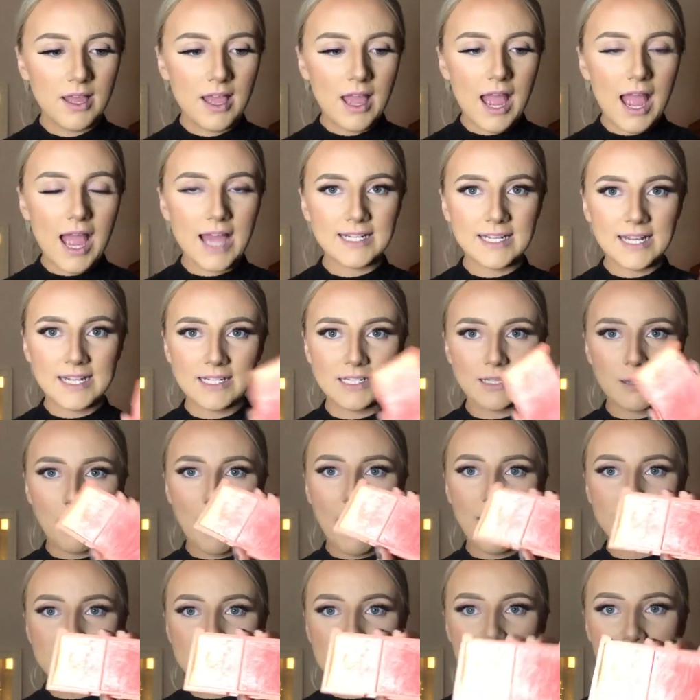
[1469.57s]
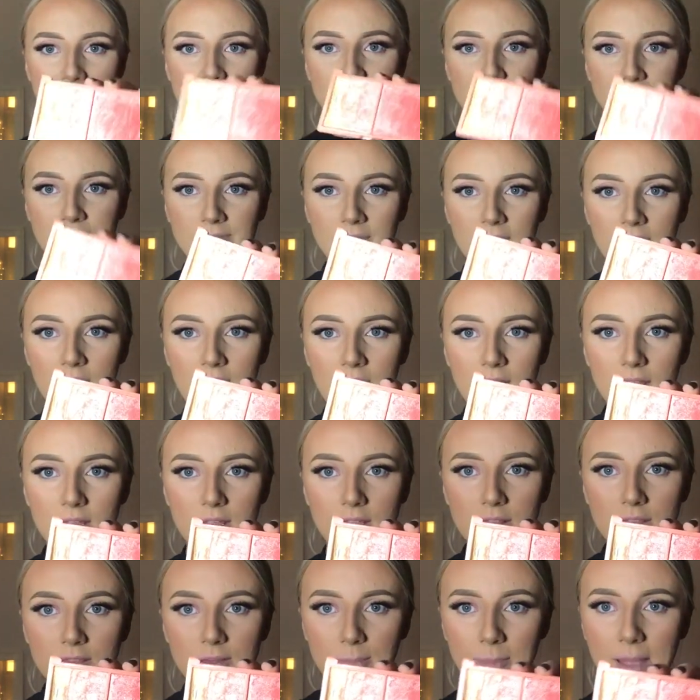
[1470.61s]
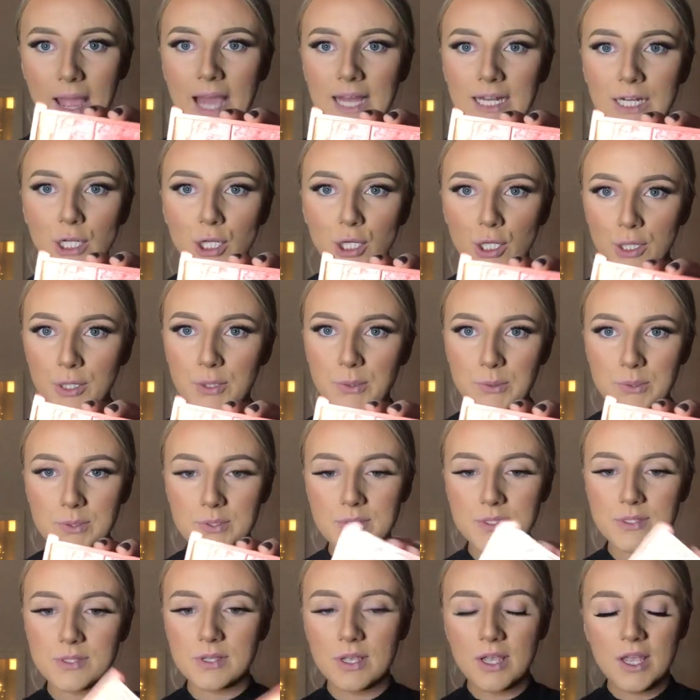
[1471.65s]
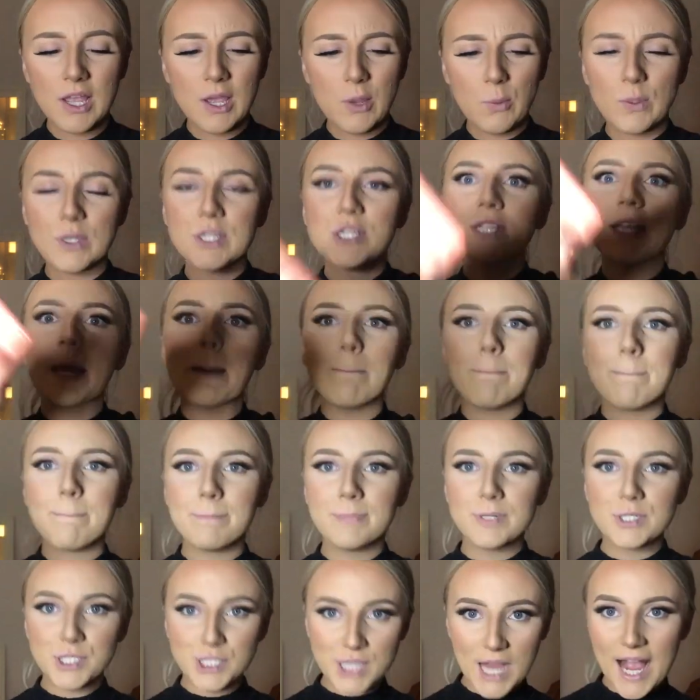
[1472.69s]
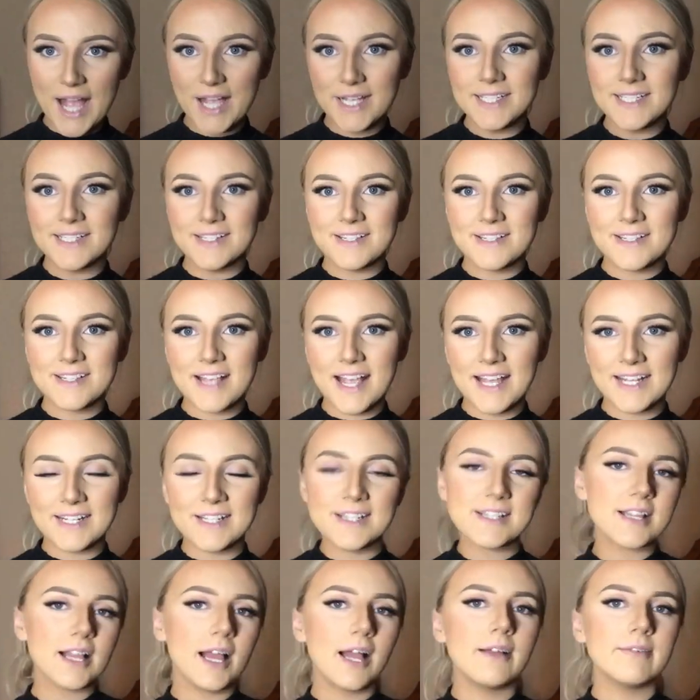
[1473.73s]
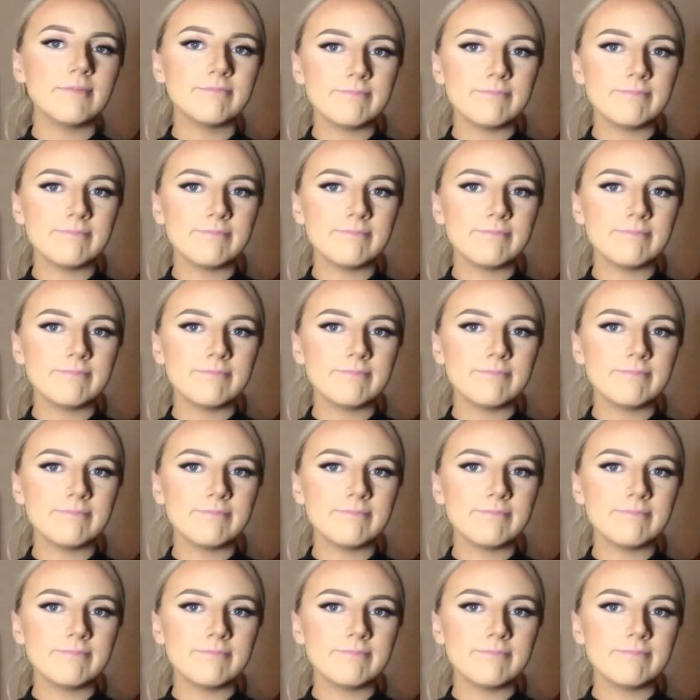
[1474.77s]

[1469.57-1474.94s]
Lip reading: and end up having to have like the palette loose, which then shatters, and it's like,